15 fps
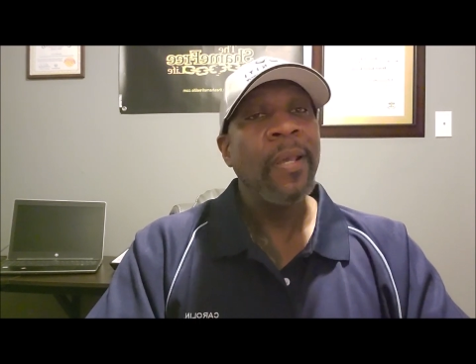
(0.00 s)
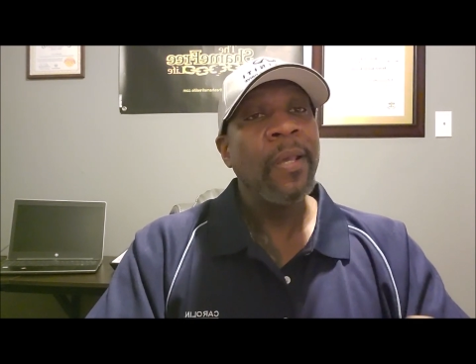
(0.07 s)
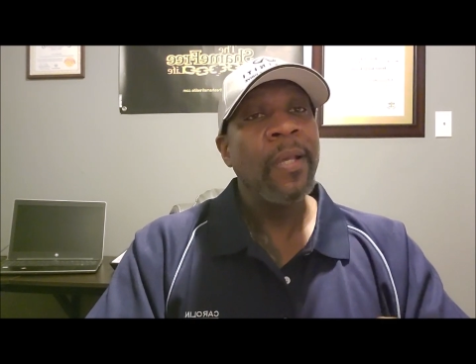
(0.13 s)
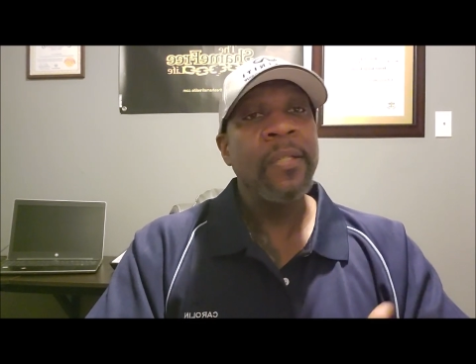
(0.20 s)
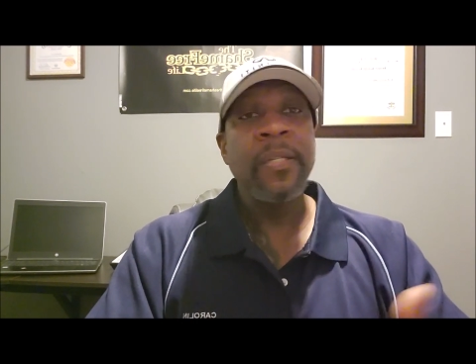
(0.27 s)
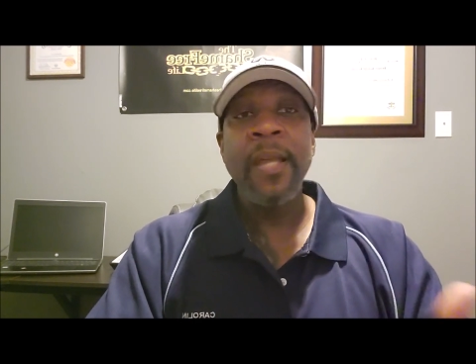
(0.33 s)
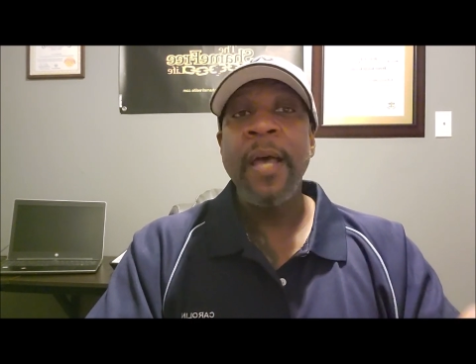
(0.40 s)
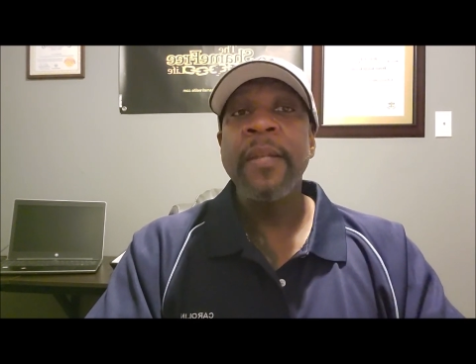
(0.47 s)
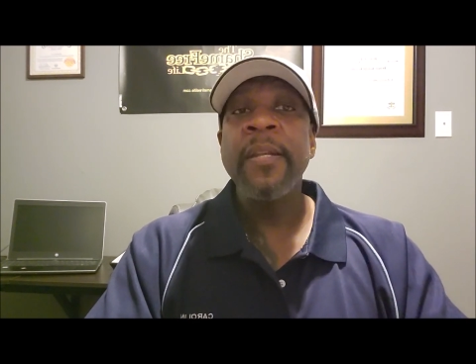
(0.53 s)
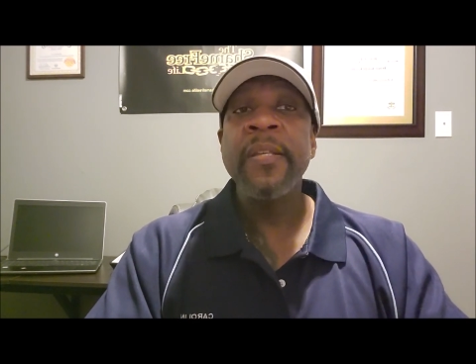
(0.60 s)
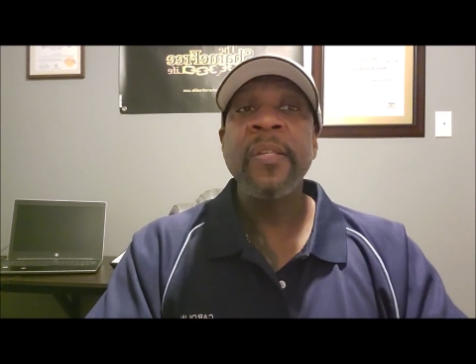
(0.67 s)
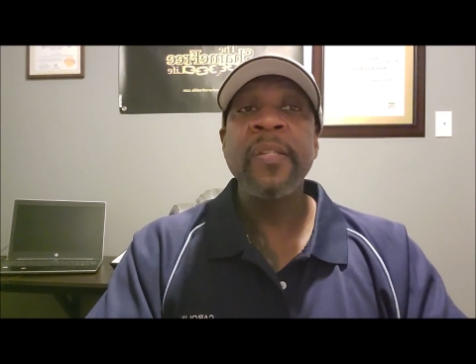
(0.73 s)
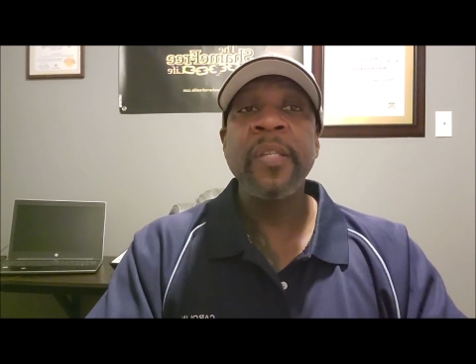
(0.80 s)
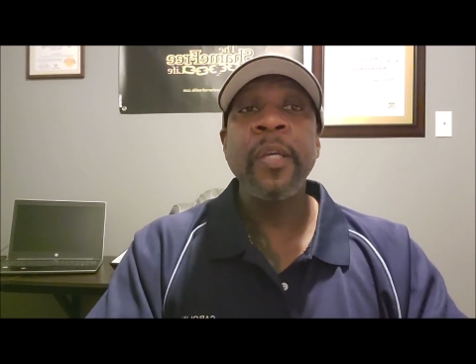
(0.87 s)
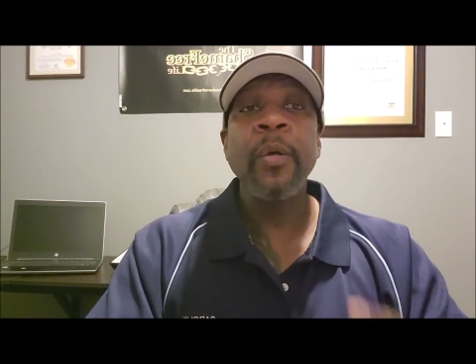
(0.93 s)
It's not
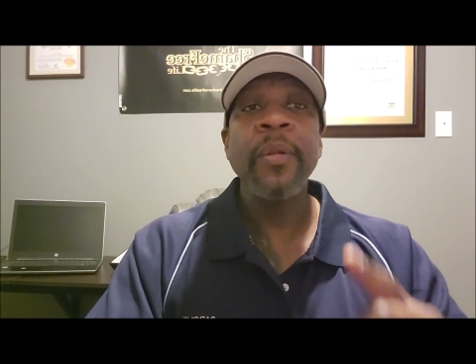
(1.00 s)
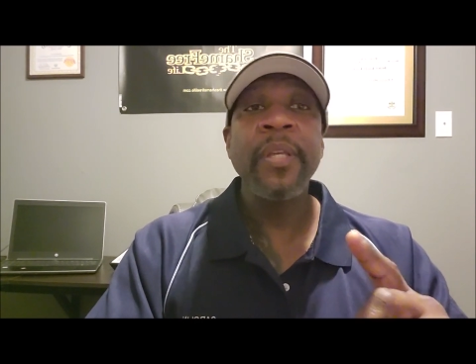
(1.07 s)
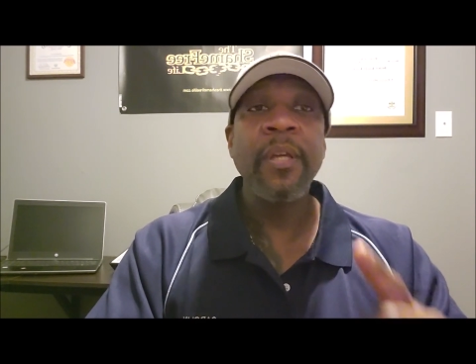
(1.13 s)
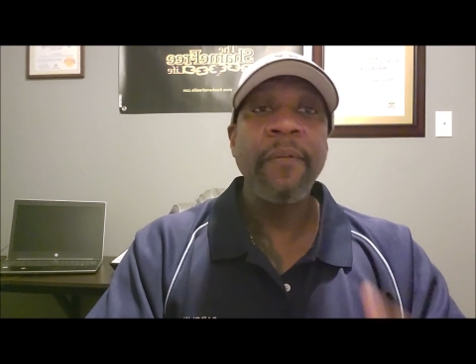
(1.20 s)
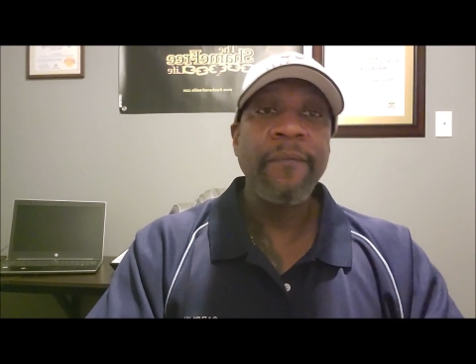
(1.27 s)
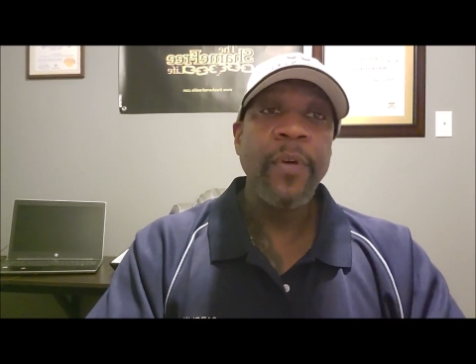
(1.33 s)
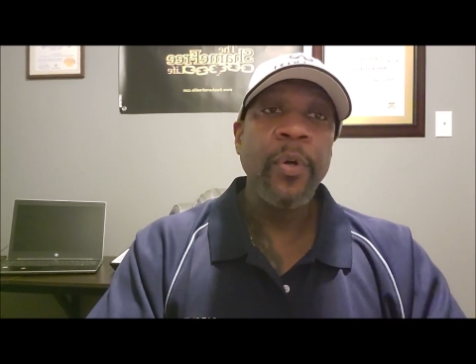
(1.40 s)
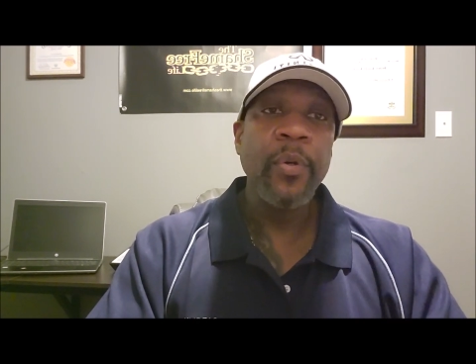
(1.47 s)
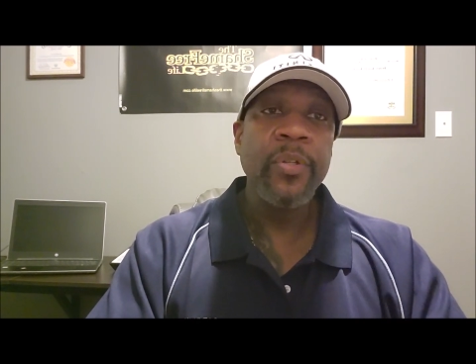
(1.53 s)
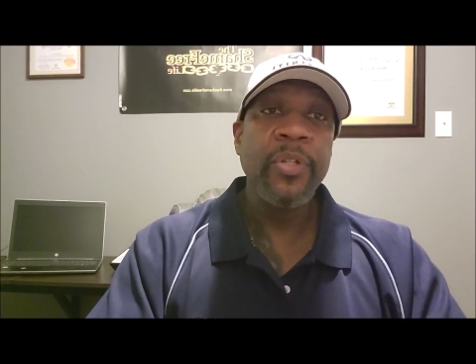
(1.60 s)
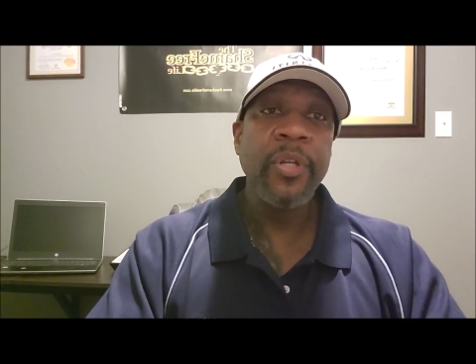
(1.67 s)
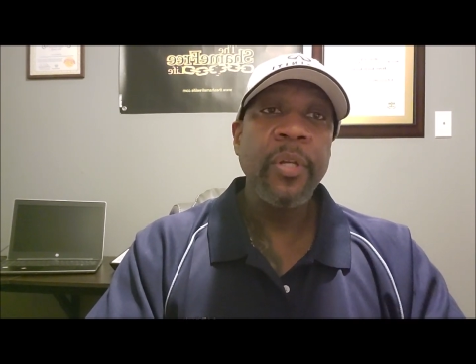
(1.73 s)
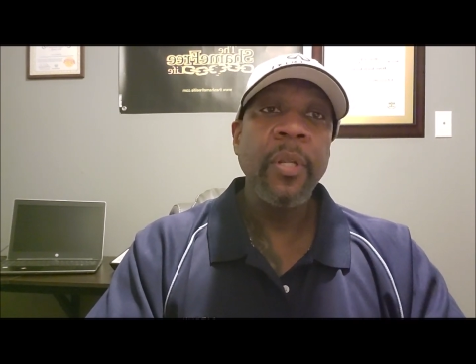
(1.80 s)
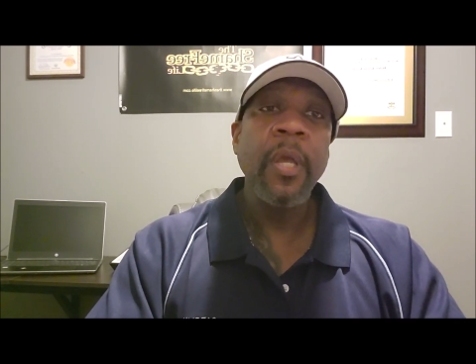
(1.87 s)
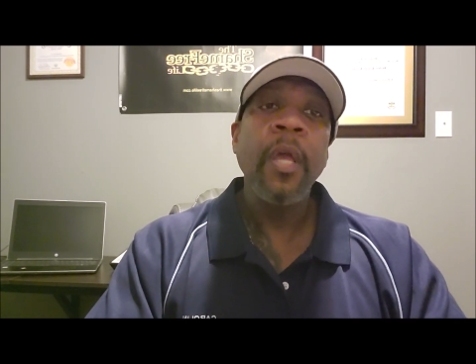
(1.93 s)
necessarily a
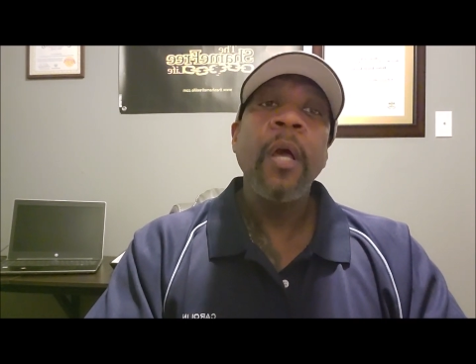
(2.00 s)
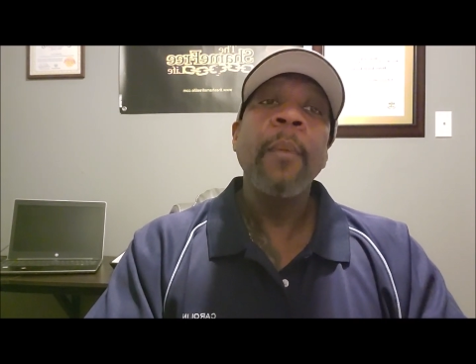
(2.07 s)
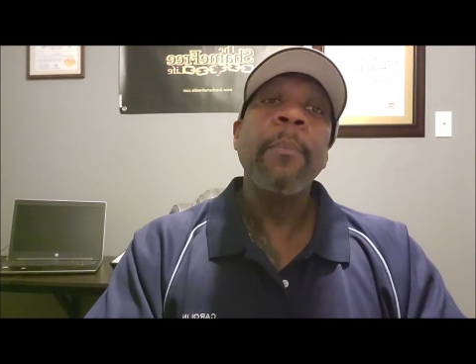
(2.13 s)
version,